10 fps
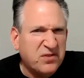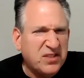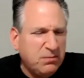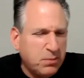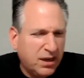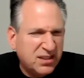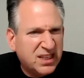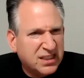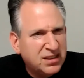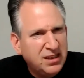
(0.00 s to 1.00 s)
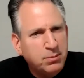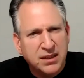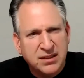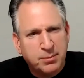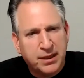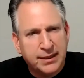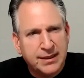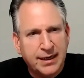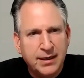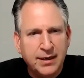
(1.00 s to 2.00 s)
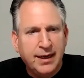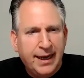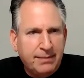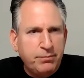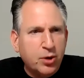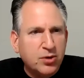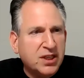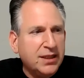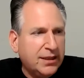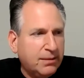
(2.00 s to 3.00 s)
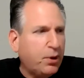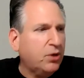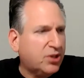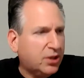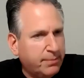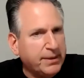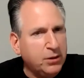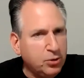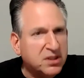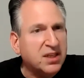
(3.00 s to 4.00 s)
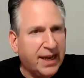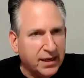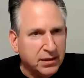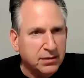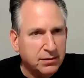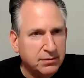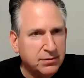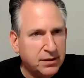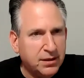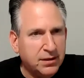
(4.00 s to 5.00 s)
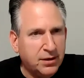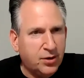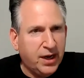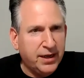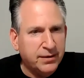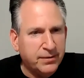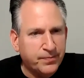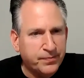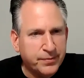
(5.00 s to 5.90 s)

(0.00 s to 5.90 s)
fifteen months, sixteen months, something like that. And I'm noticing that the bolts are coming loose again. Hmm. Okay.